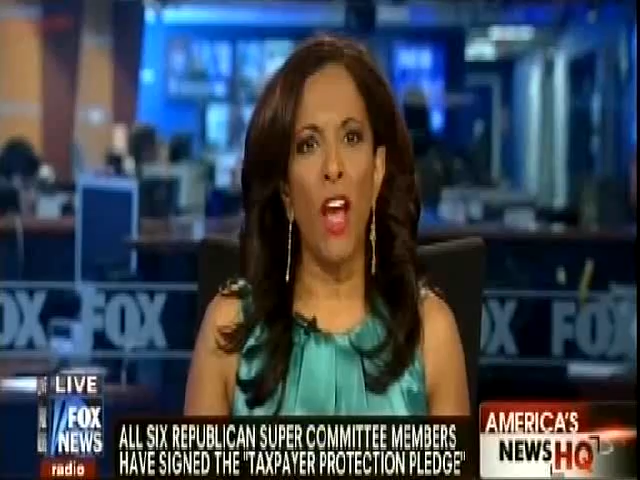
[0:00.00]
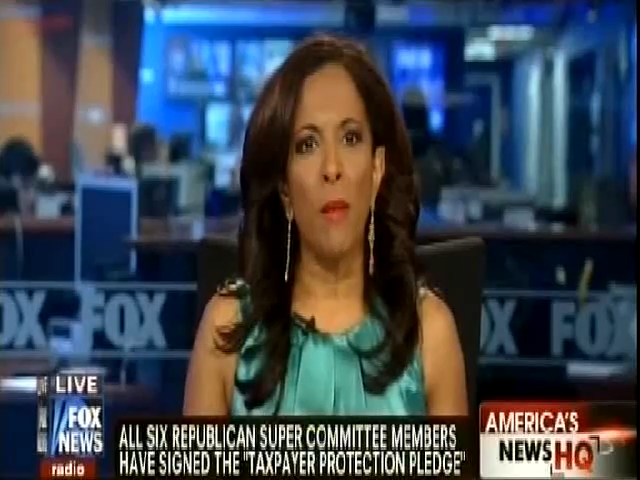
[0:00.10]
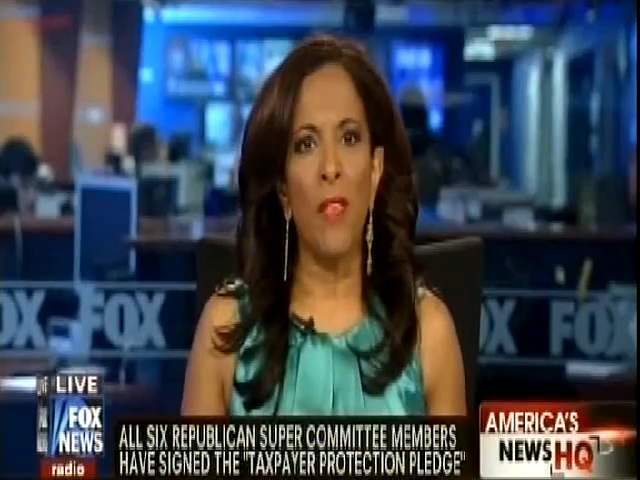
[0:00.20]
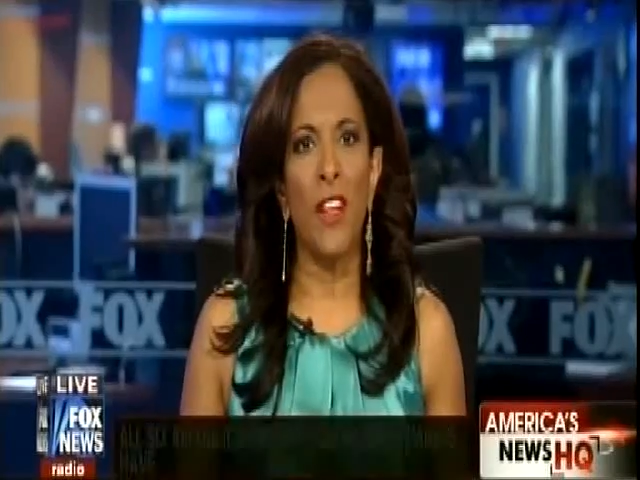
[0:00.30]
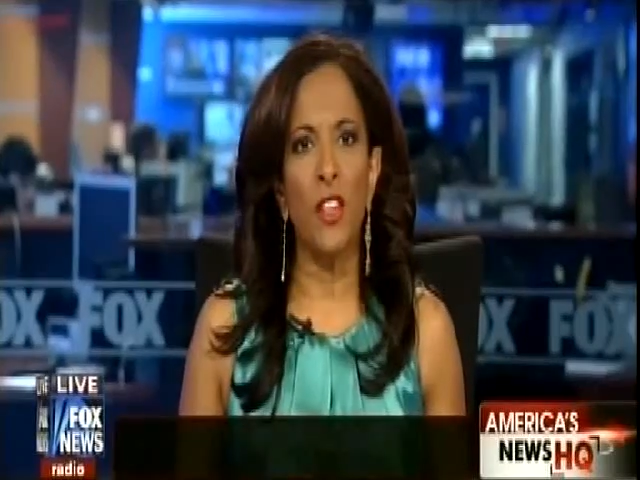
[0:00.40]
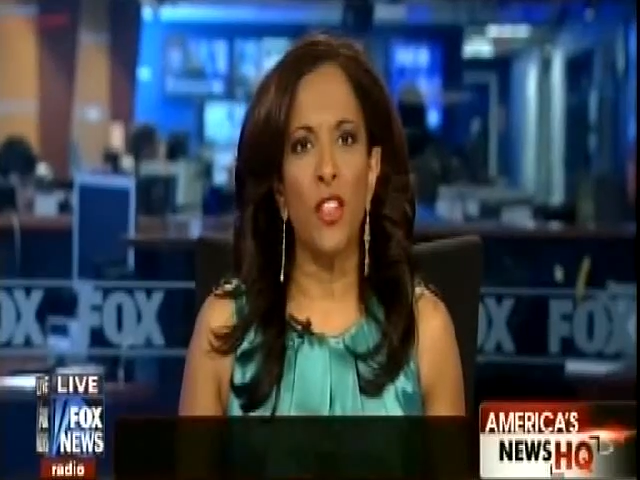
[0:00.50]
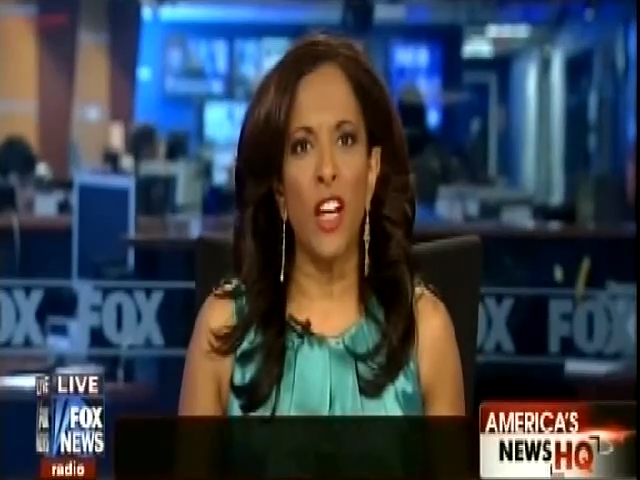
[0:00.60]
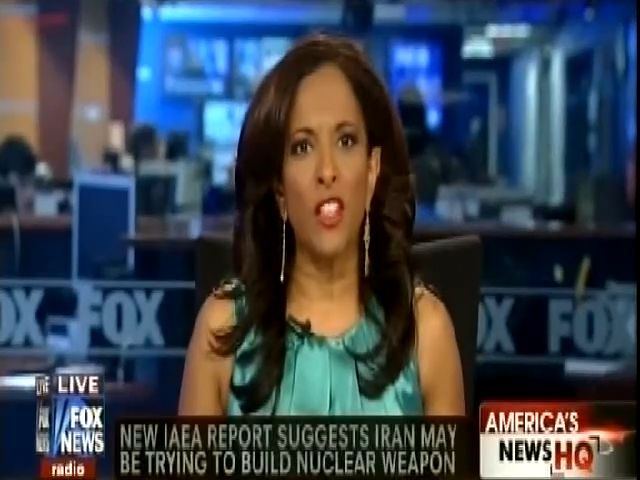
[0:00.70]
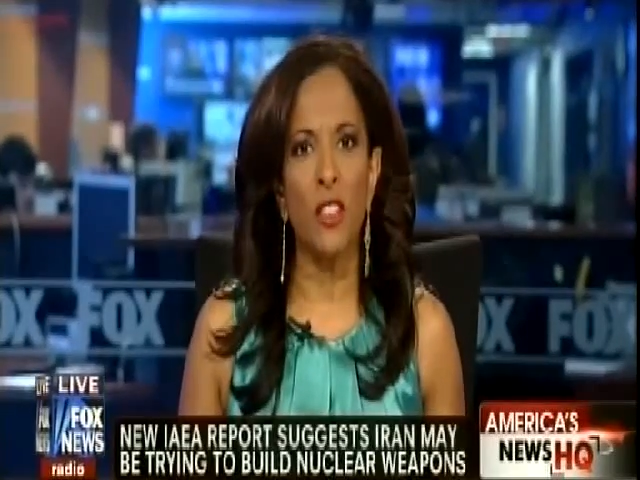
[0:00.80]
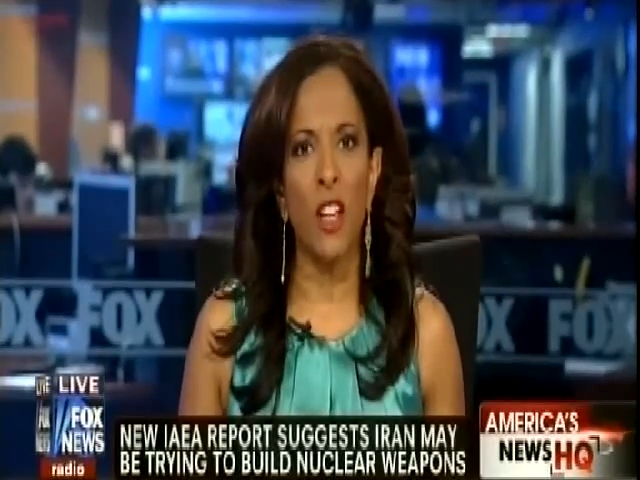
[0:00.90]
Out by the
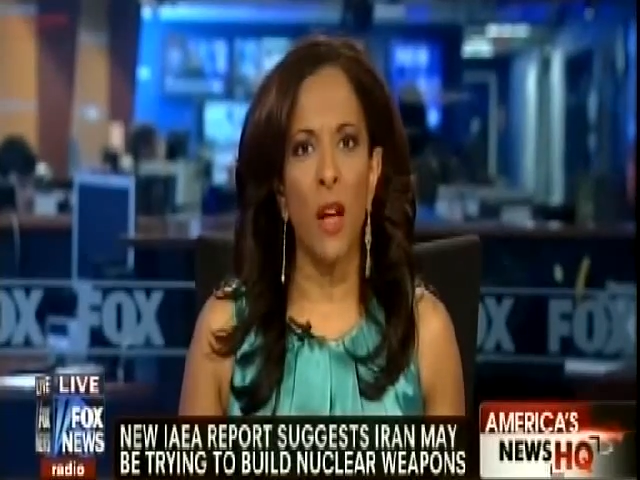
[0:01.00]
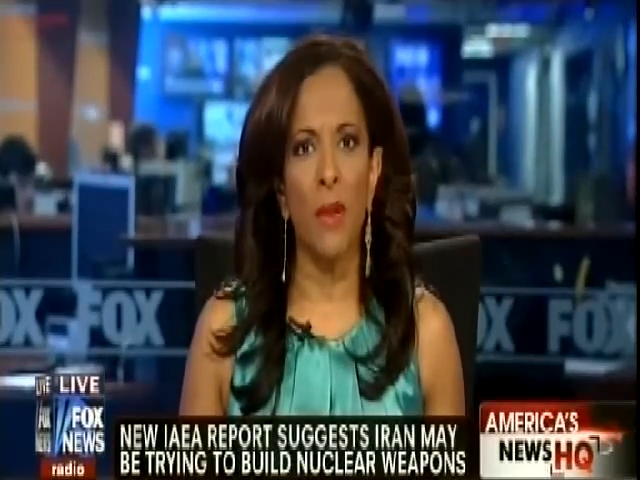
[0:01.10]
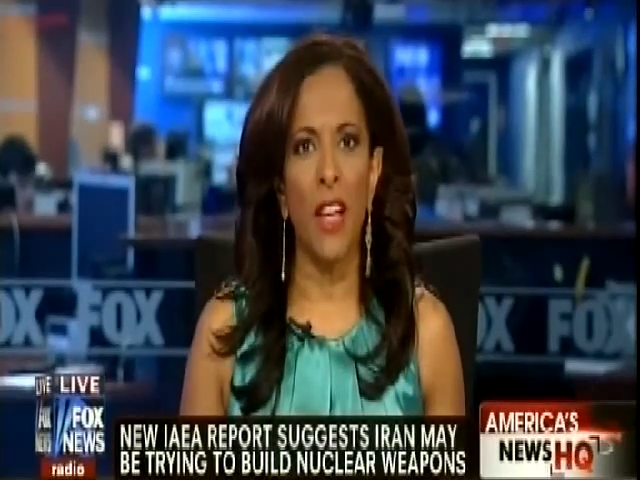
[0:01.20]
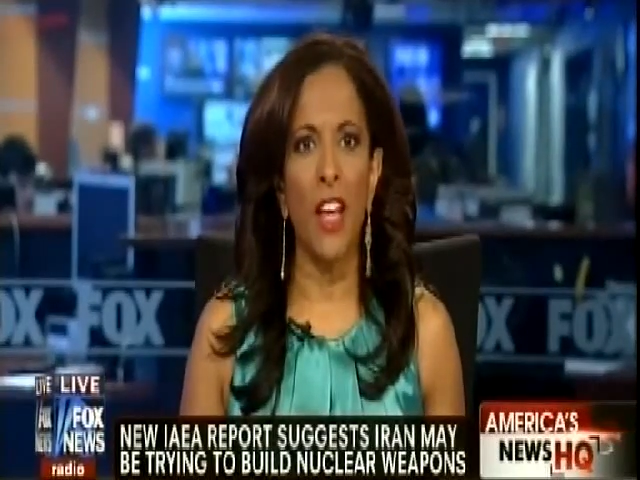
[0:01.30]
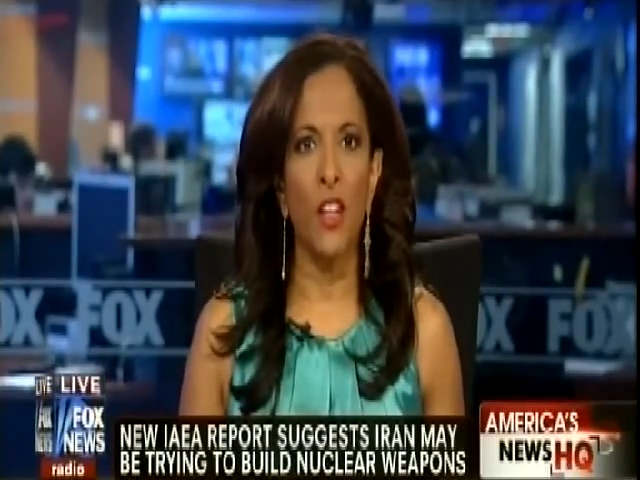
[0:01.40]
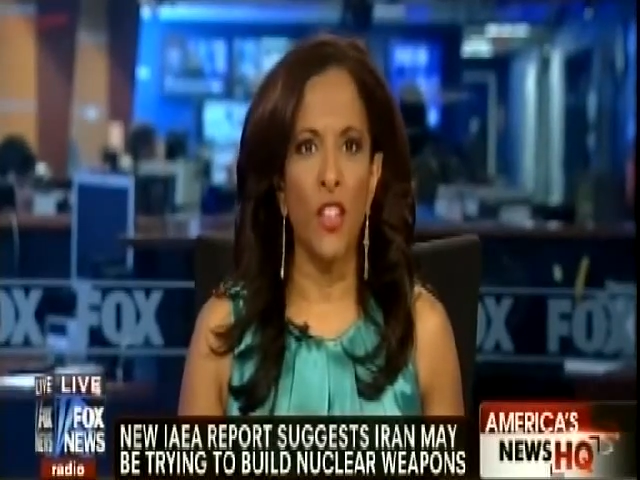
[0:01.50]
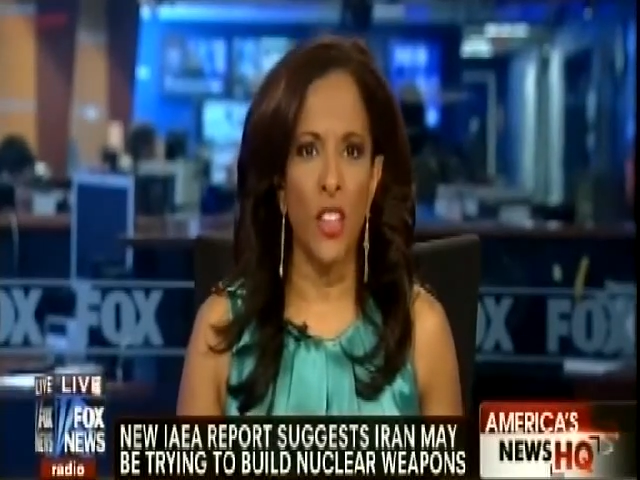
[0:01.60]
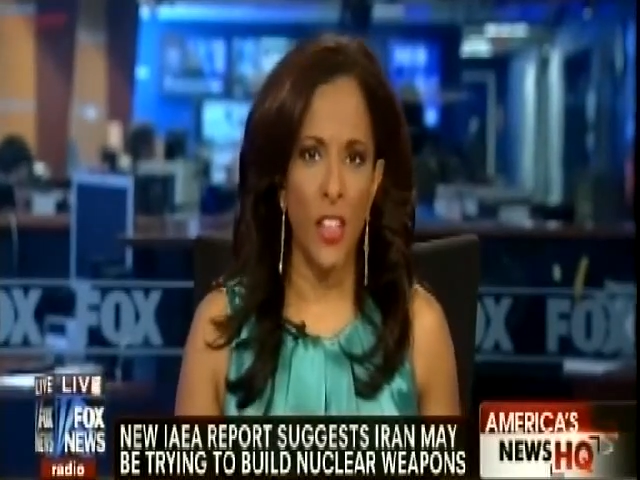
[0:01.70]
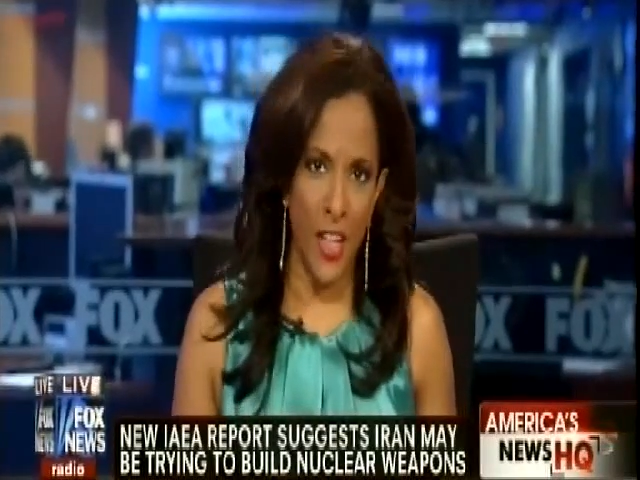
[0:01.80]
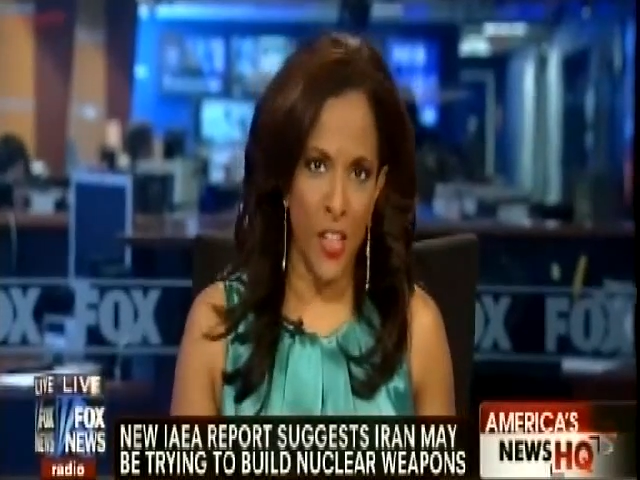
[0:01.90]
International Atomic
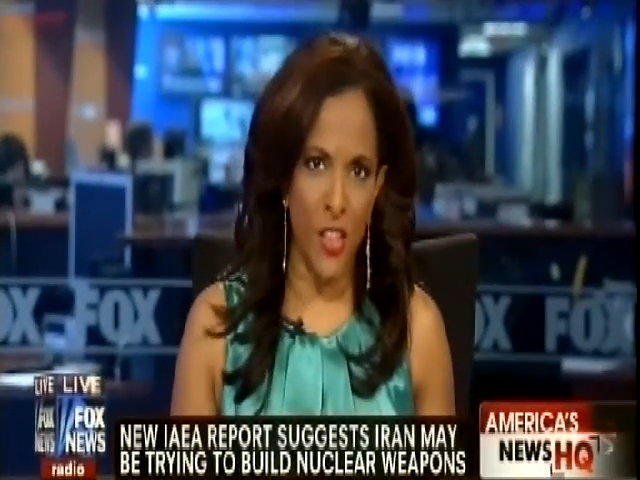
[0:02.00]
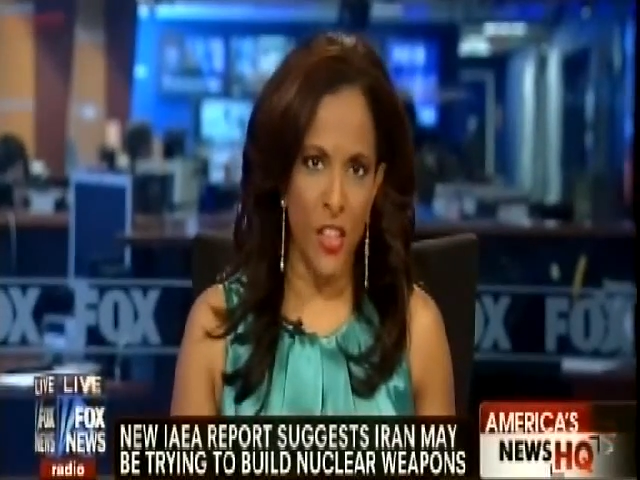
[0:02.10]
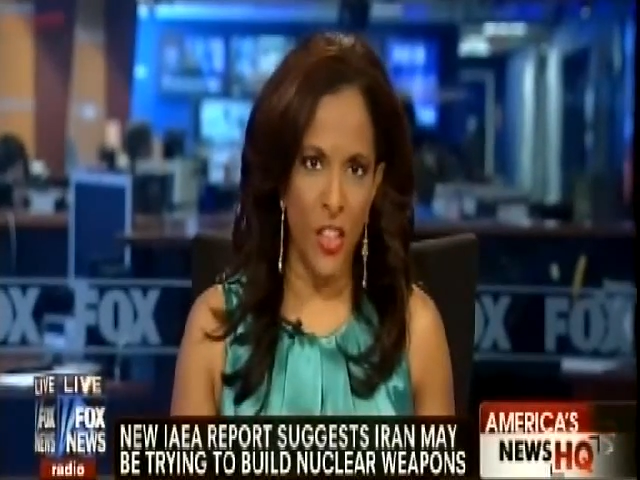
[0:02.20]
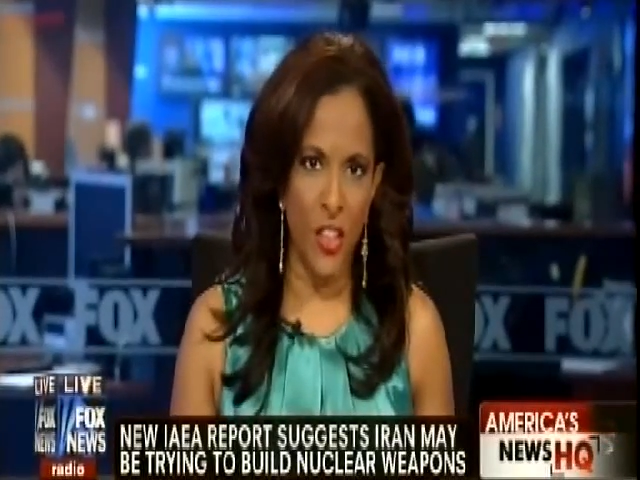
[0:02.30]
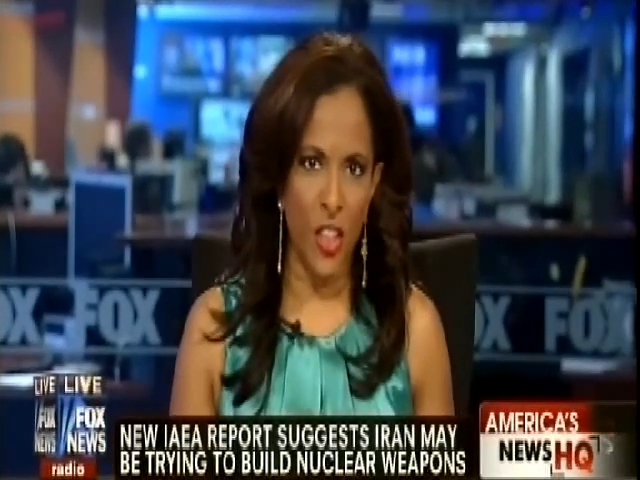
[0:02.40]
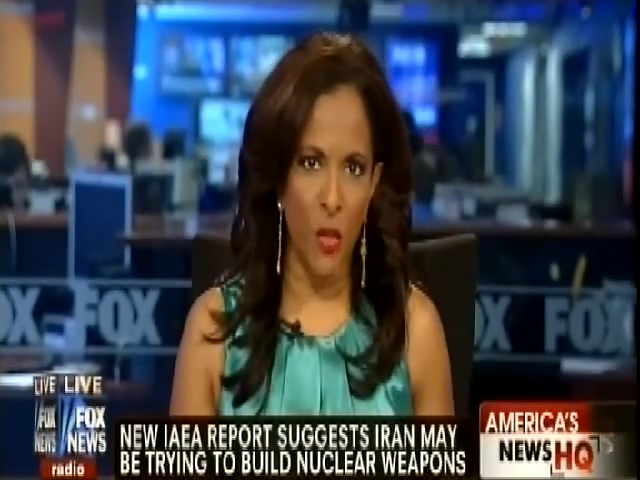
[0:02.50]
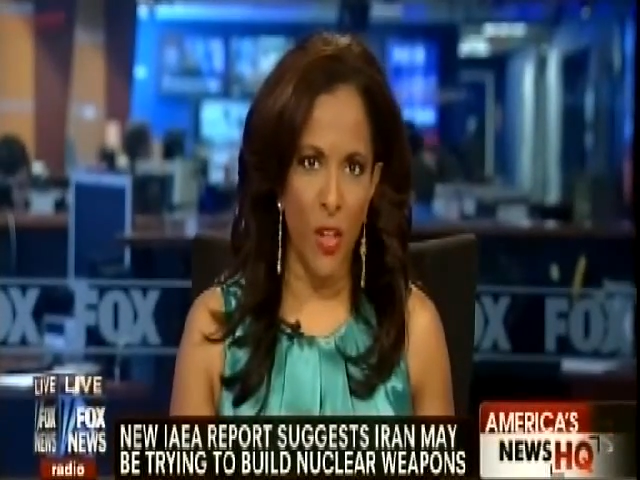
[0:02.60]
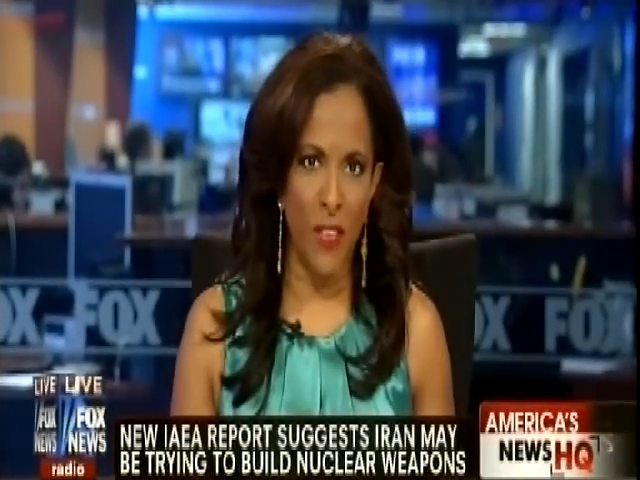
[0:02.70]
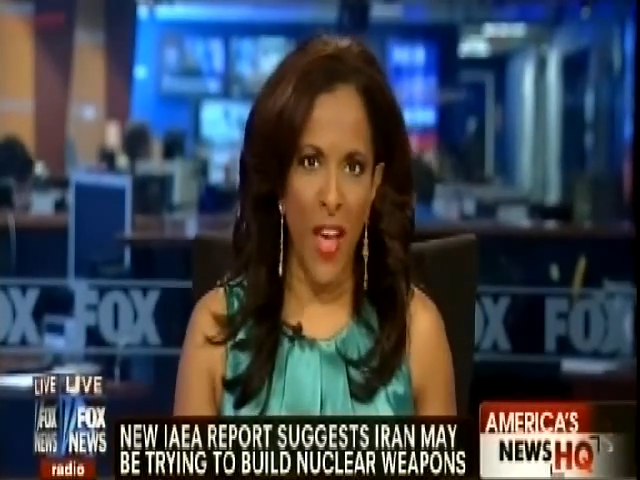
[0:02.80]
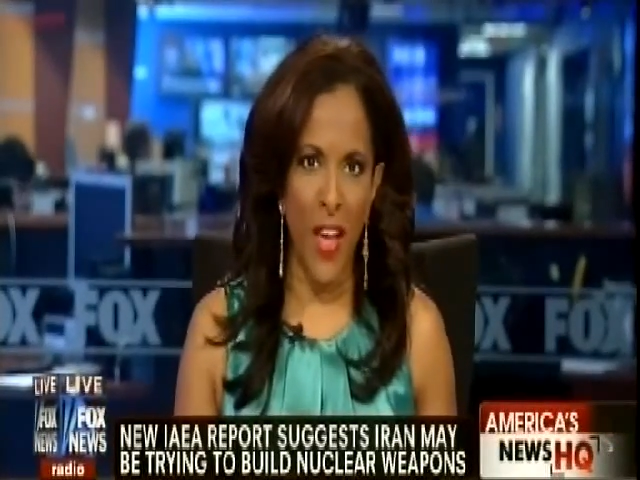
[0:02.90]
Energy Agency is
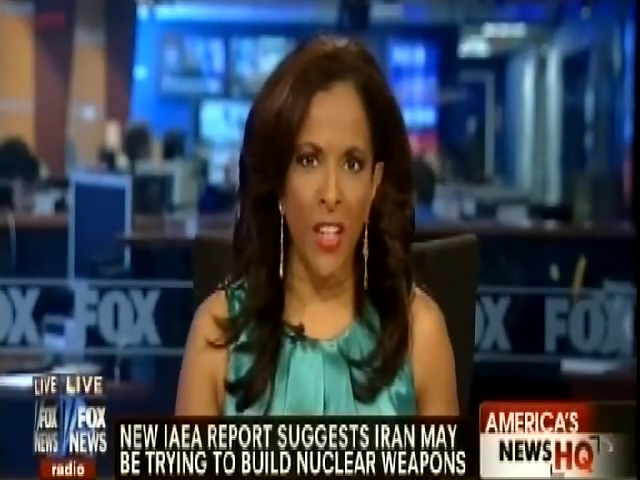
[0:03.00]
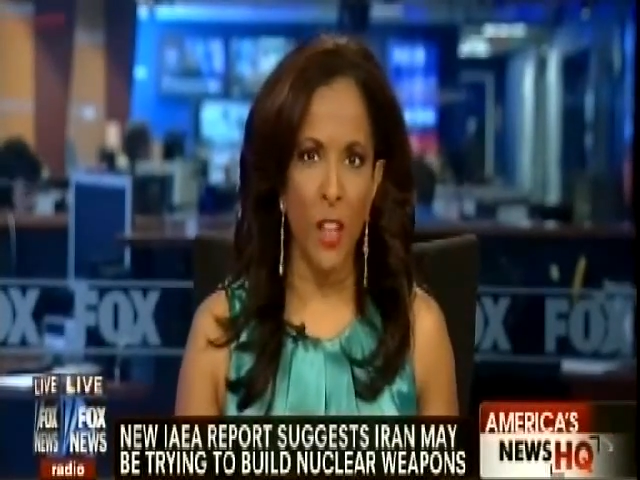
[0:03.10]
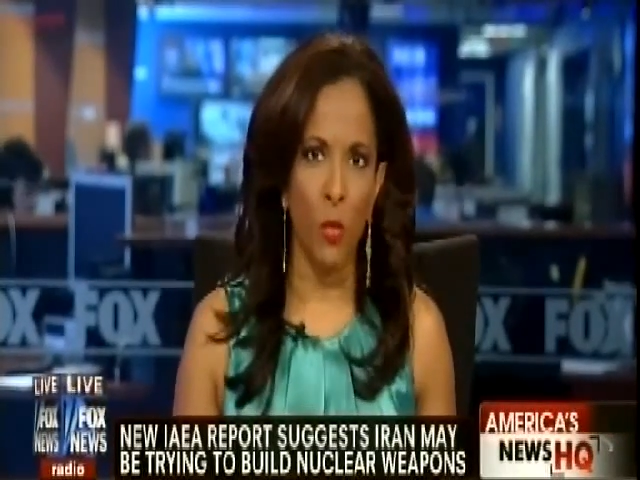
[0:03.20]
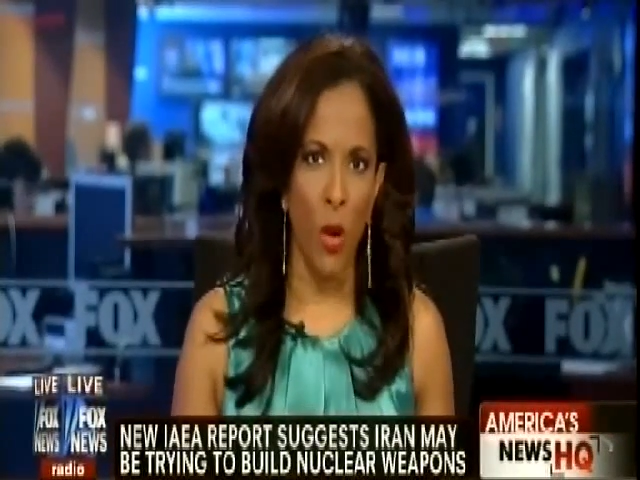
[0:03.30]
showing that